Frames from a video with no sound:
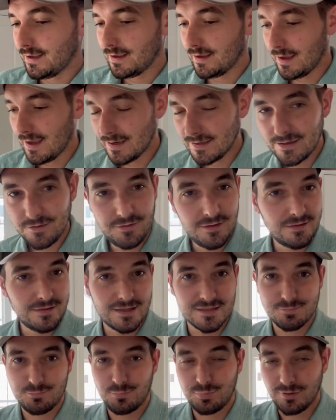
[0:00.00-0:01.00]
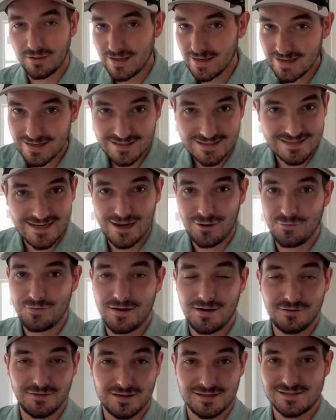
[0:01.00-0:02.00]
Anything that's played down
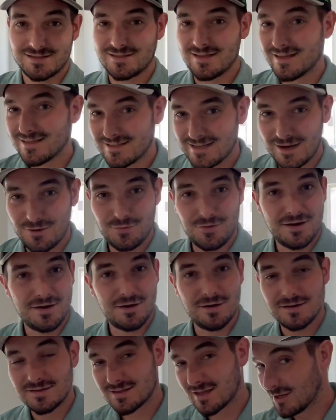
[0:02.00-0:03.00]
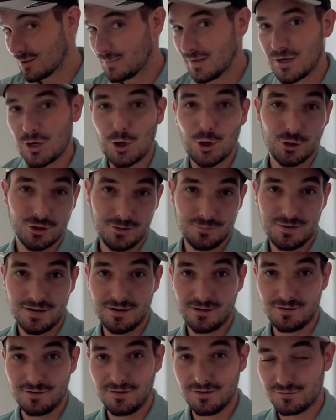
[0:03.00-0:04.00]
there, that's said down there, is gonna be heard up
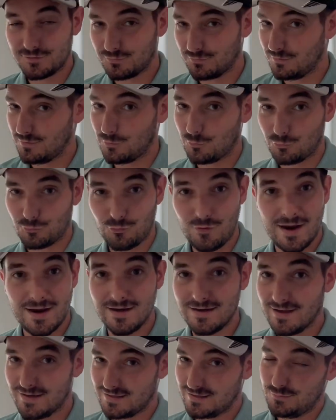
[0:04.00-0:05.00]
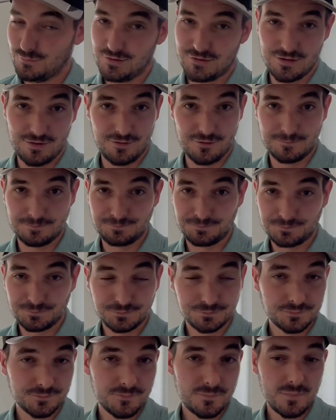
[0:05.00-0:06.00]
here. They're right next to each other.
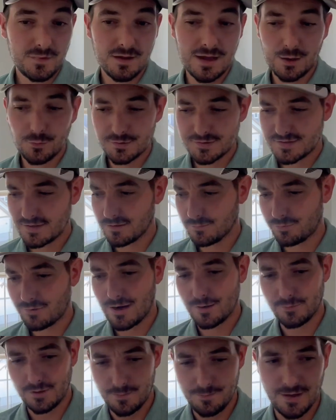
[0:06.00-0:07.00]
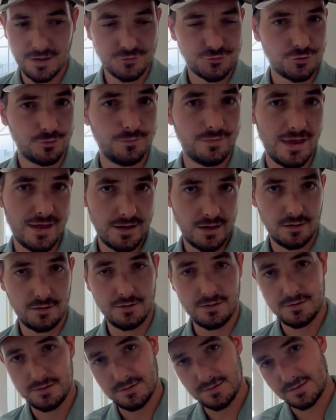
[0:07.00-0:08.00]
I will say the primary bedroom, that
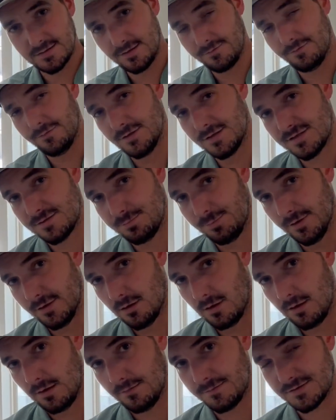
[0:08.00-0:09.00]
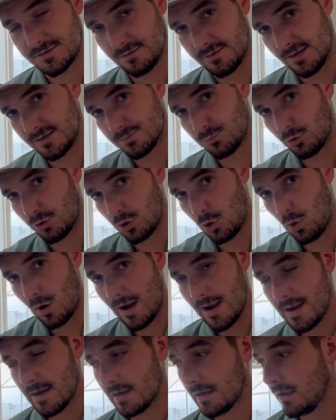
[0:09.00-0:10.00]
area is definitely split off, so that's more
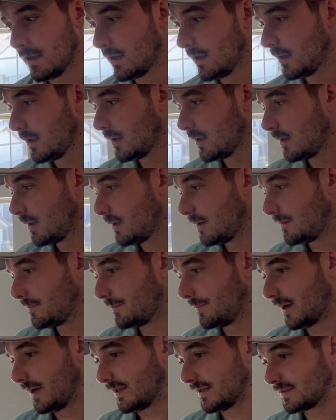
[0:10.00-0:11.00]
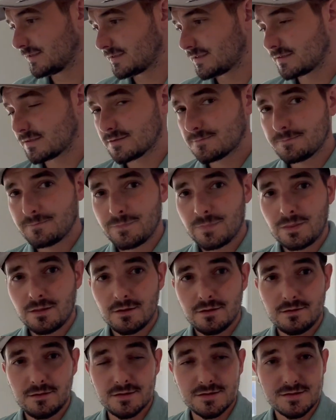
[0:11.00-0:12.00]
quiet, but
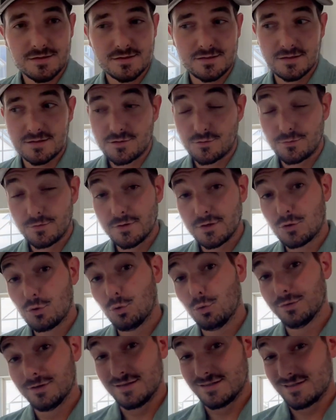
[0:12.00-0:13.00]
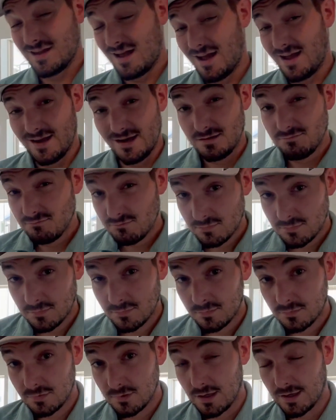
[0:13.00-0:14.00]
this is a really cool design.
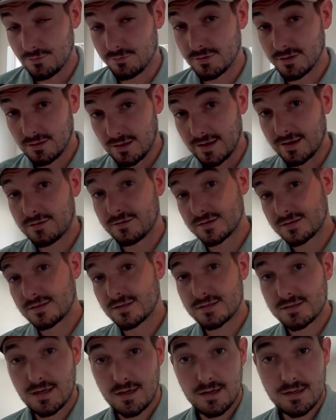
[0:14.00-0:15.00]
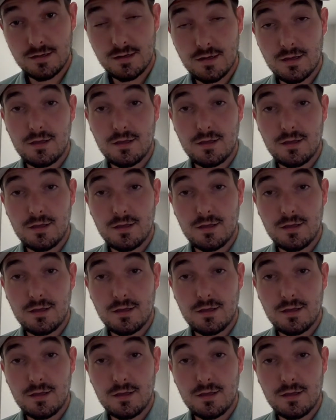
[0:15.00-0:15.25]
I really like this design.